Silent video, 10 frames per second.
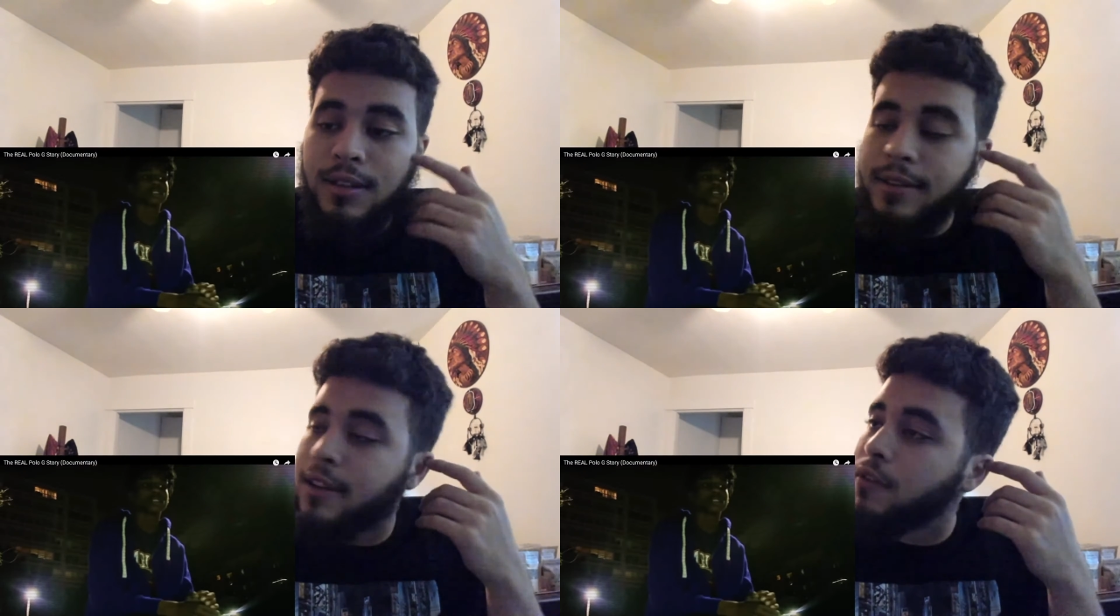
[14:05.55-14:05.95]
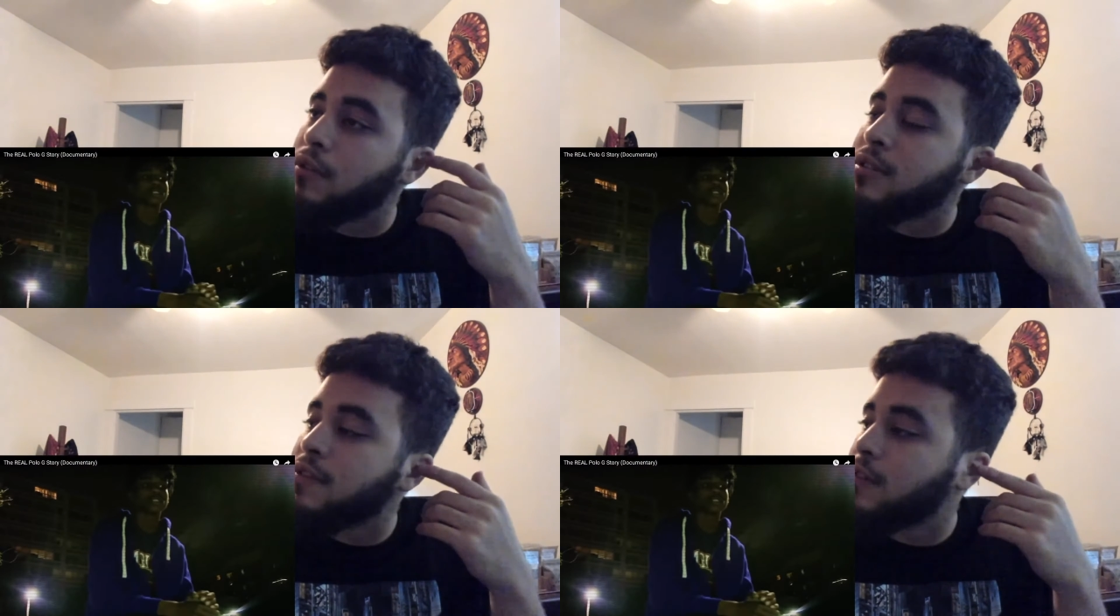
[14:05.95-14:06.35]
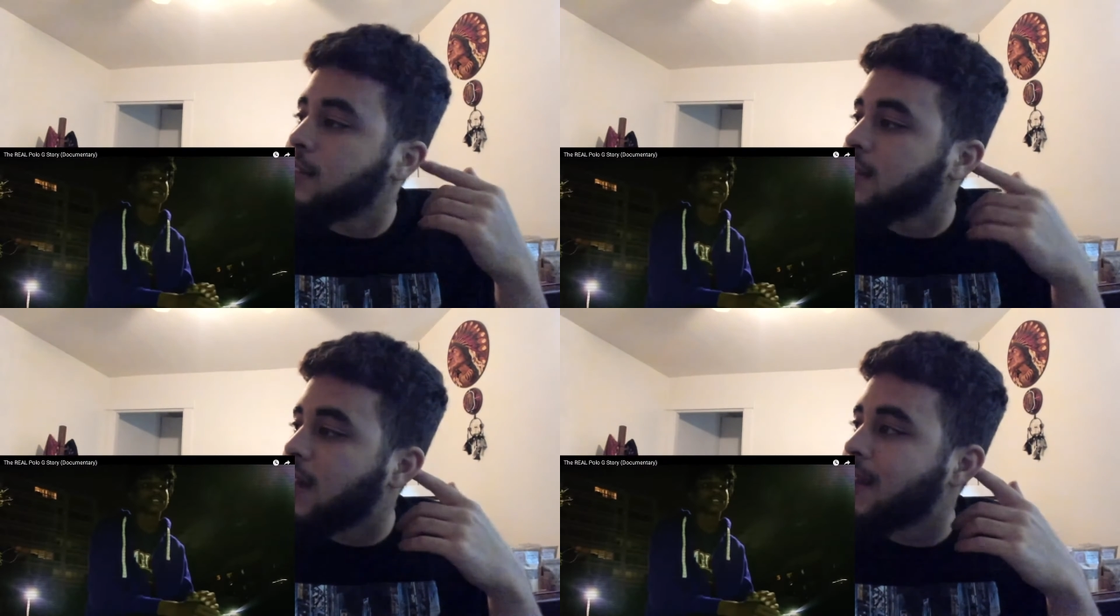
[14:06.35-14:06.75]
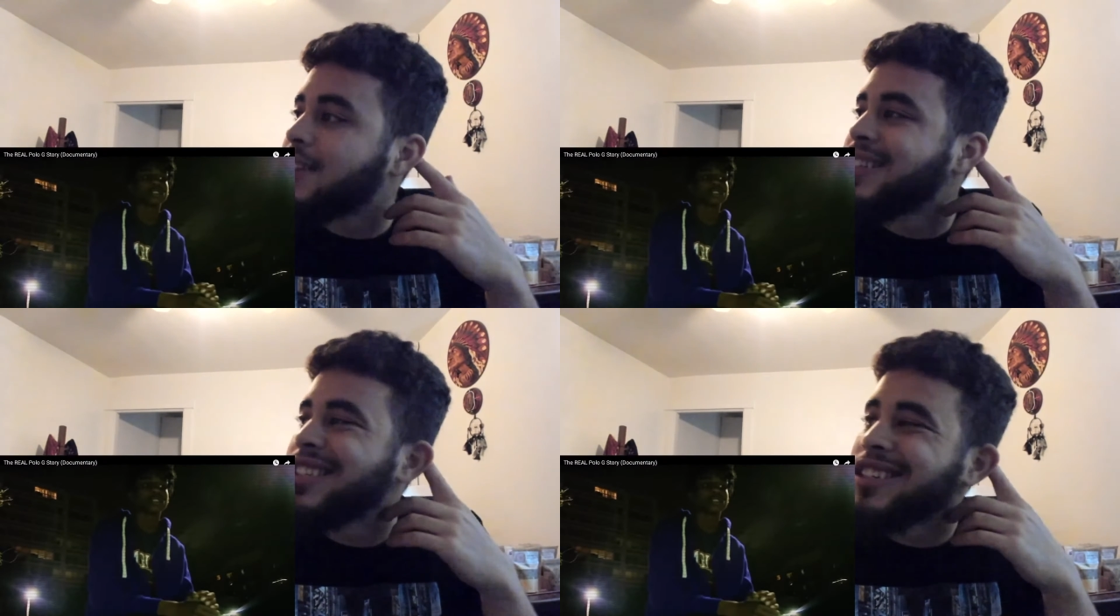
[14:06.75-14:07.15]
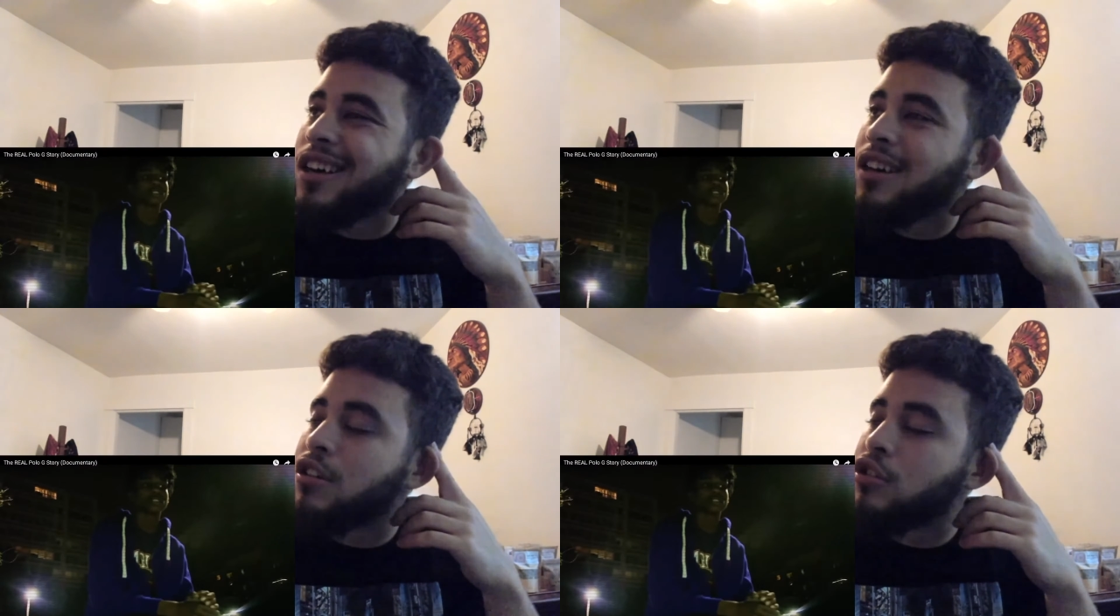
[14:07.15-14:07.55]
Like, if it wasn't for Zach, the
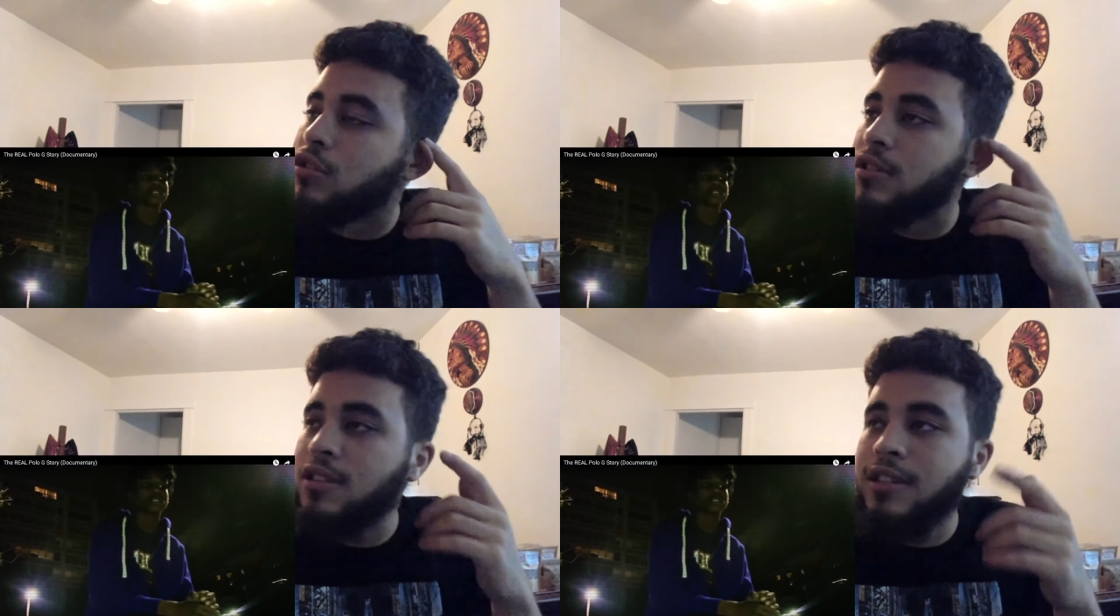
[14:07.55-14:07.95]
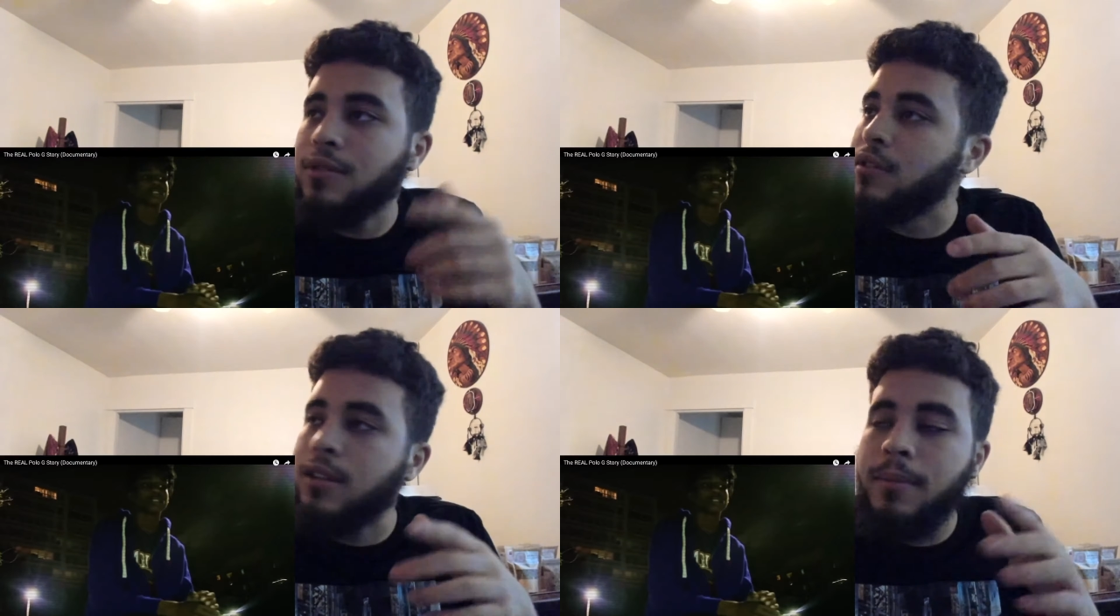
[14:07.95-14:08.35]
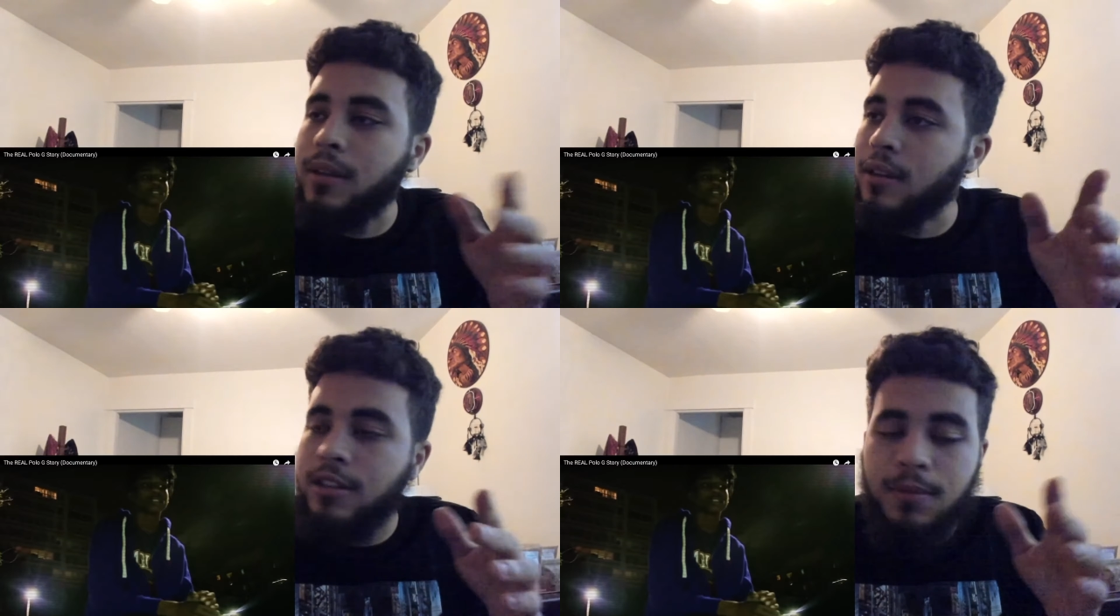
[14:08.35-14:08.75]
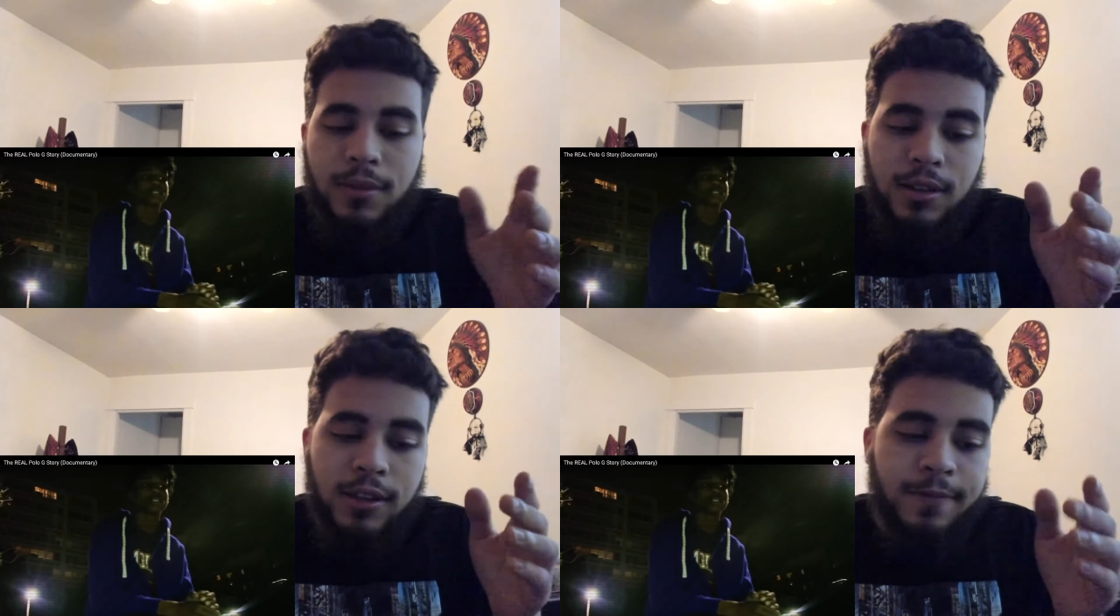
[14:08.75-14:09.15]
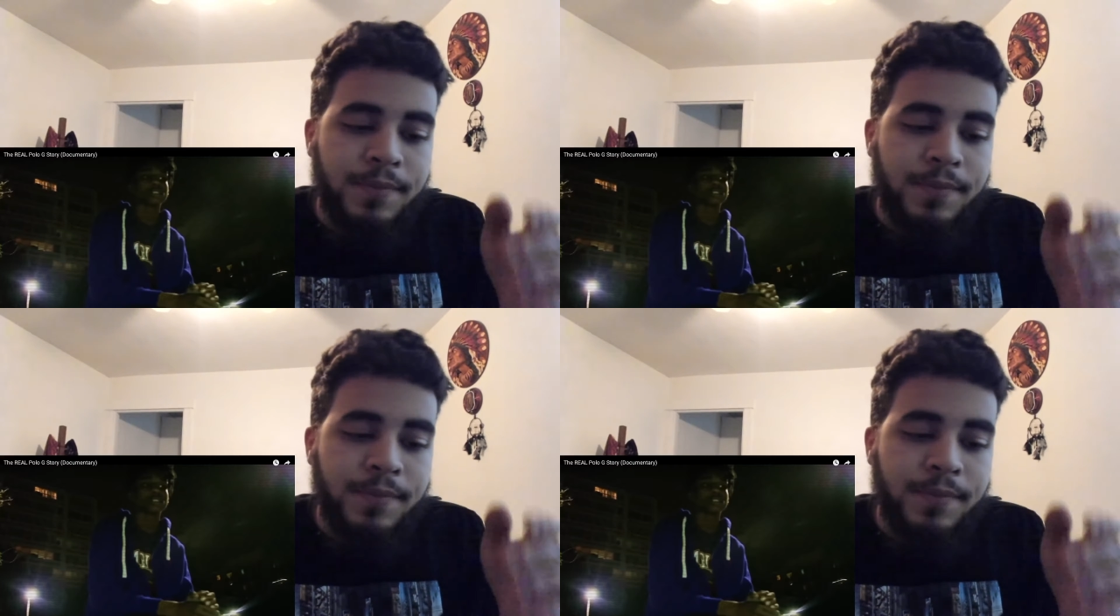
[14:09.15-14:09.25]
Chicago drill scene wouldn't have been as big.